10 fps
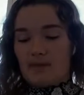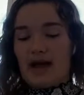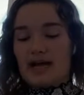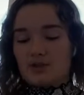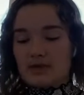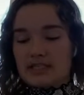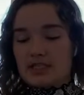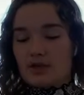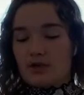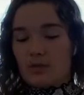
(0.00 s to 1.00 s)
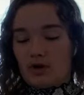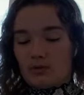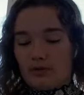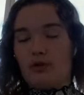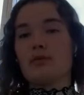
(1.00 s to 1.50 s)
As we continue to work,
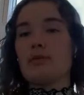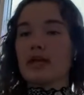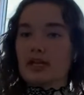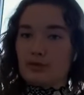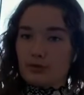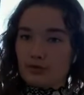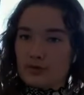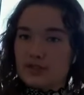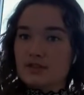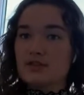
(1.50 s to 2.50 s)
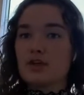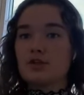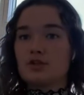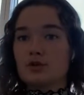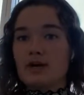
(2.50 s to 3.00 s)
we will be making improvements
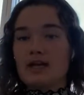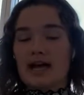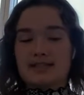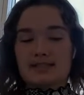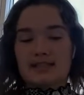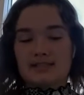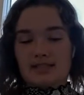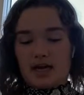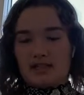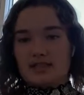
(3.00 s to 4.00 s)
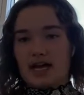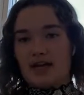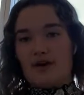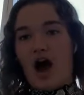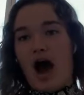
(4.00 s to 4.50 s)
to it as it does kind
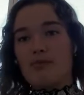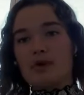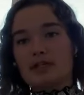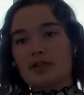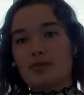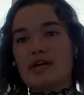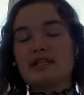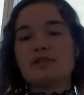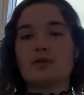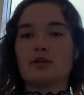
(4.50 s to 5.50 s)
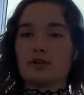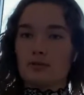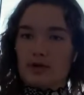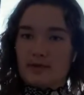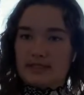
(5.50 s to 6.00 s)
of hop a little bit. We're a little
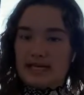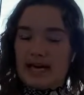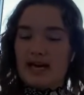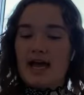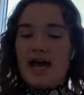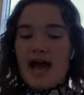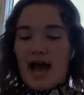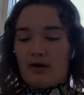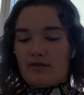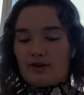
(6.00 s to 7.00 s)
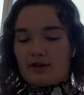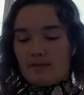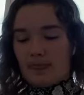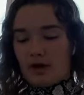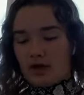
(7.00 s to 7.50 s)
worried about that. However,
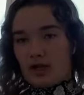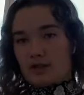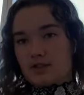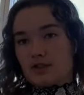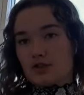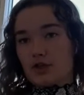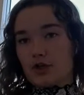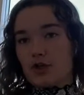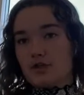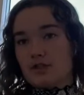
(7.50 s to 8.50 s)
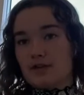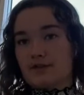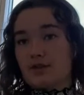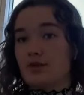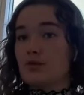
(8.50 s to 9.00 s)
our color sensors are close enough
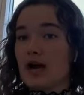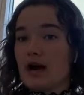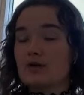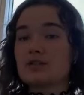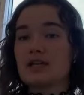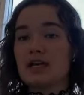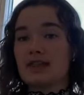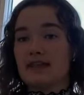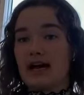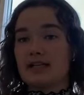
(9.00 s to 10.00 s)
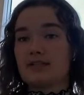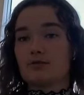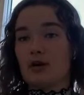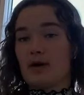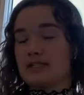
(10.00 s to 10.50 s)
to the ground that the
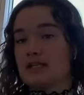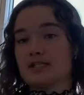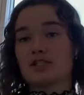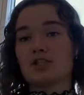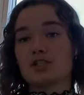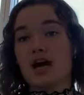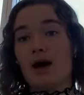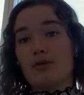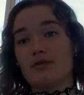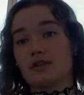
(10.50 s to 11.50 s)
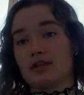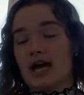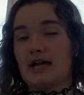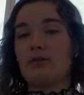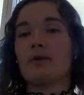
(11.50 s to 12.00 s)
robot doesn't just hop over the
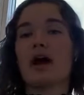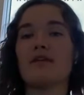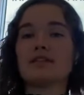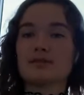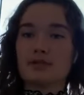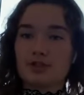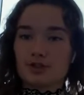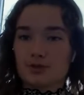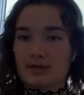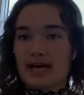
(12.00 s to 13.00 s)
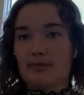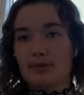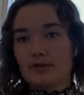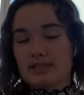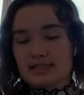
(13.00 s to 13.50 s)
line. We were having some issues with that
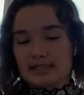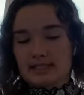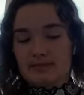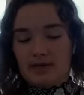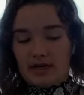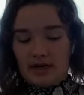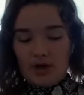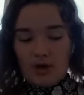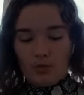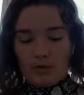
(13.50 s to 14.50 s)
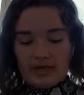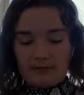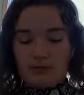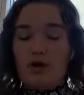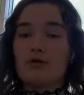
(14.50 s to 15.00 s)
previously, but we
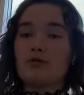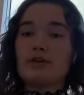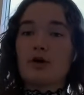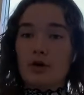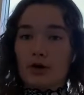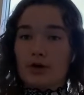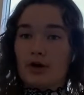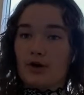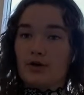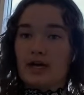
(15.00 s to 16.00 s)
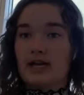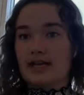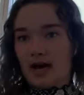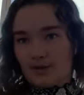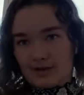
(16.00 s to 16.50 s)
rewrote our code and
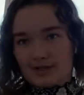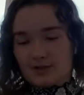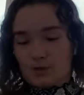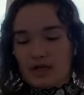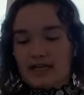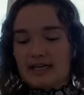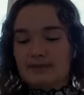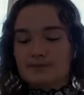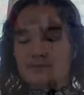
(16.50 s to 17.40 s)
now it is working.